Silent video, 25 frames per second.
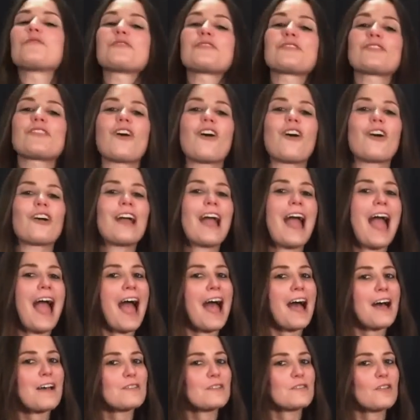song.
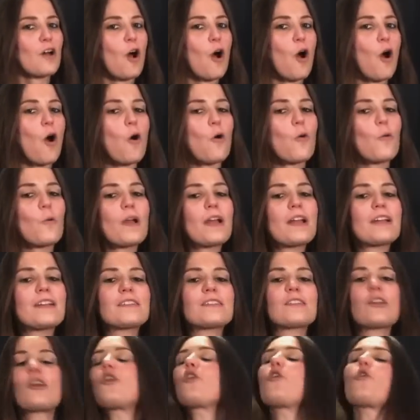As
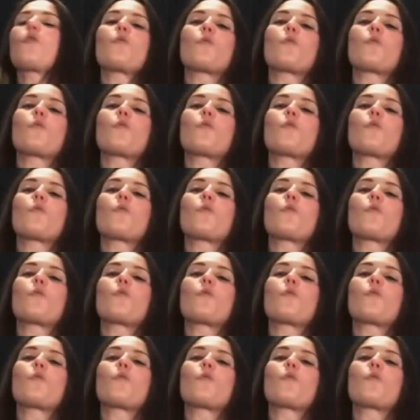always,